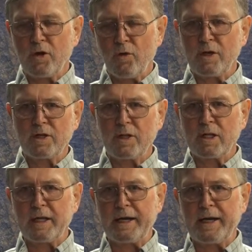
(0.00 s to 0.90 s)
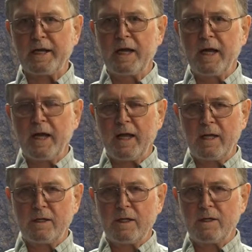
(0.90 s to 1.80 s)
going to the clinic
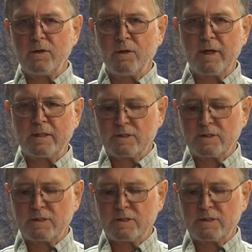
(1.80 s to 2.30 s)
and, and doing it.